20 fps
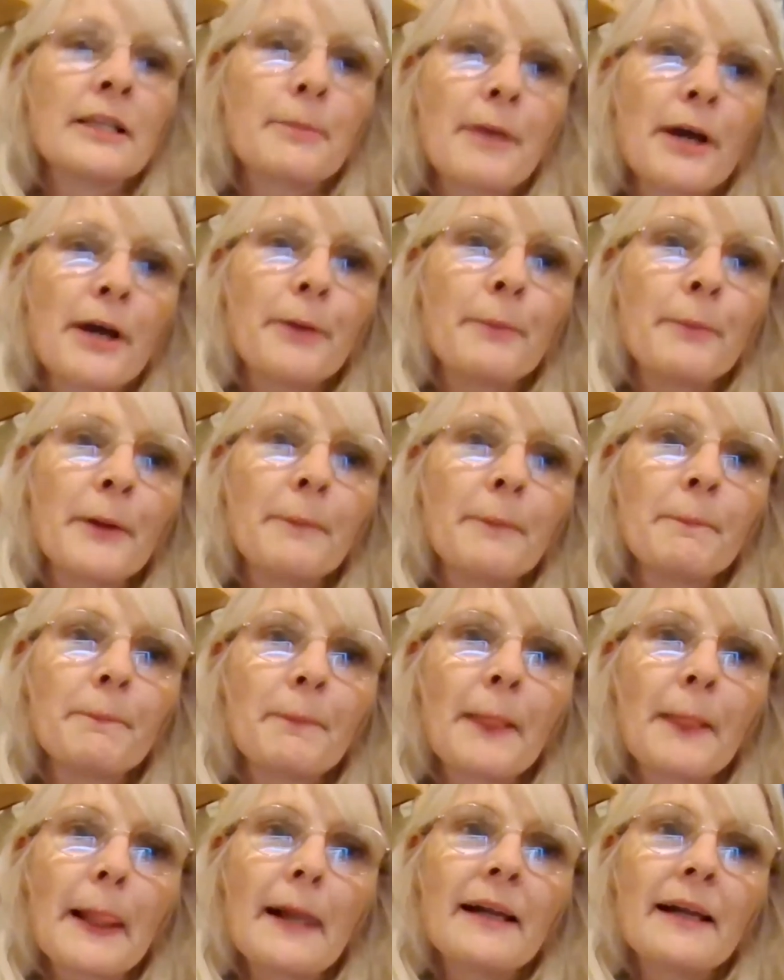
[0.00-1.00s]
at the moment.
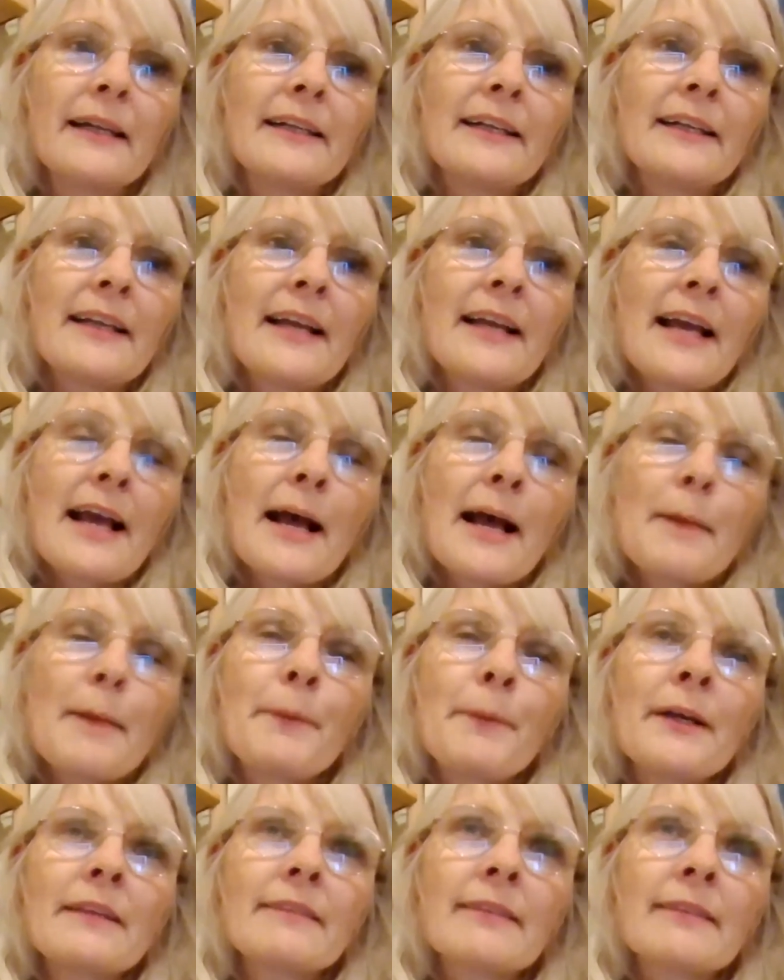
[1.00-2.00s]

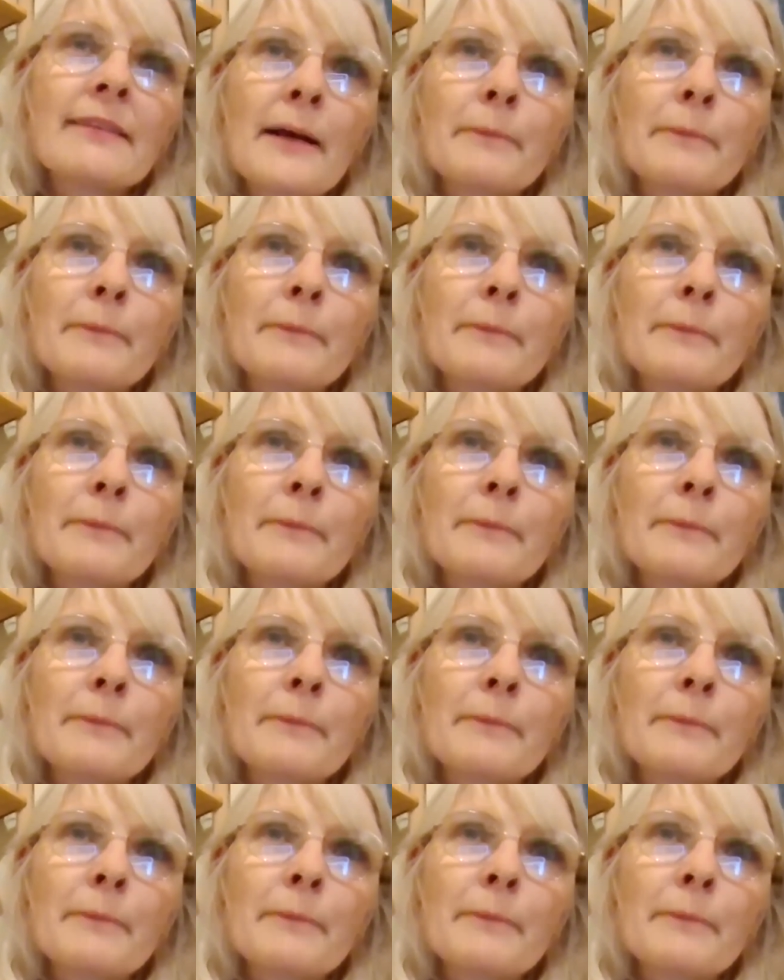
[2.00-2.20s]
But